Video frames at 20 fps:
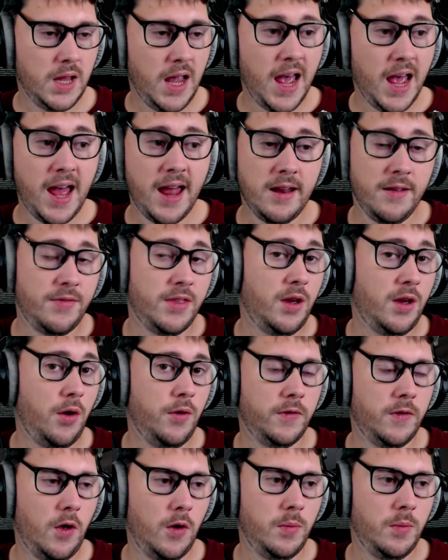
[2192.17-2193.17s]
And if the
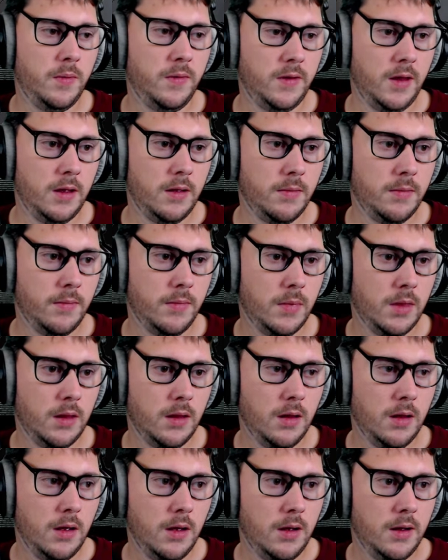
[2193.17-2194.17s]
ghost opens it.
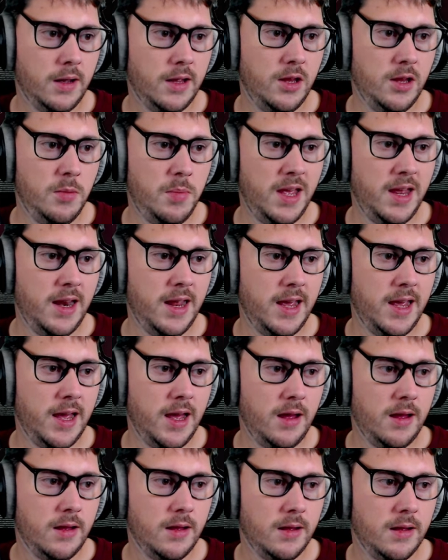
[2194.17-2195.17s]
Can you be in
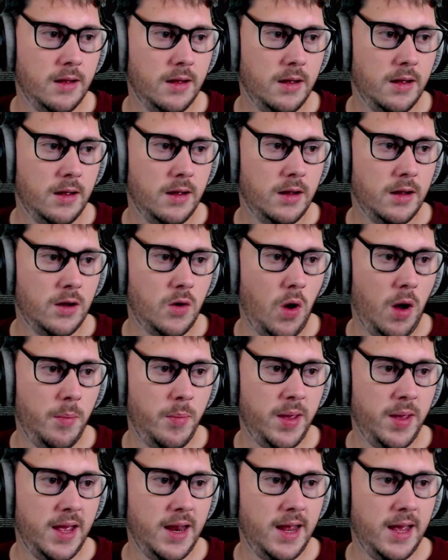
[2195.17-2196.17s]
here? Go on,
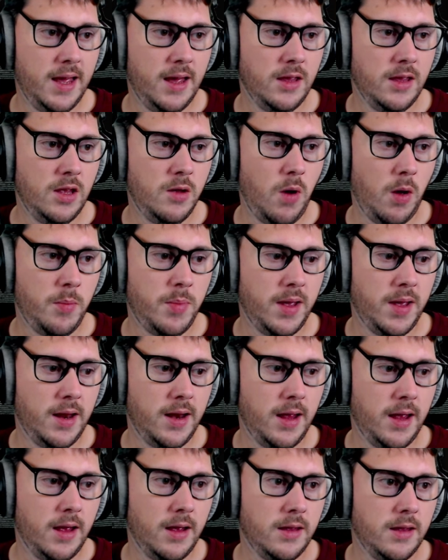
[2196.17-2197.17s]
be in here. You won't be in
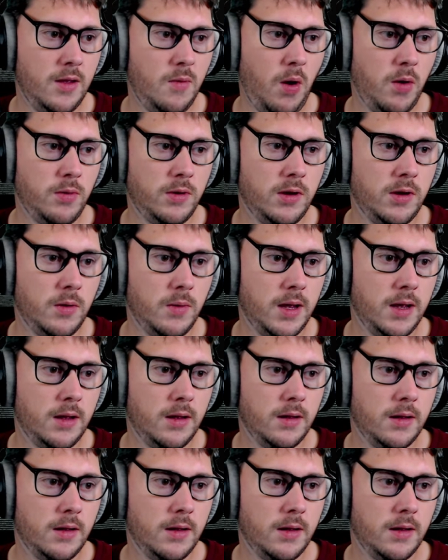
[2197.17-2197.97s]
here. You won't do it.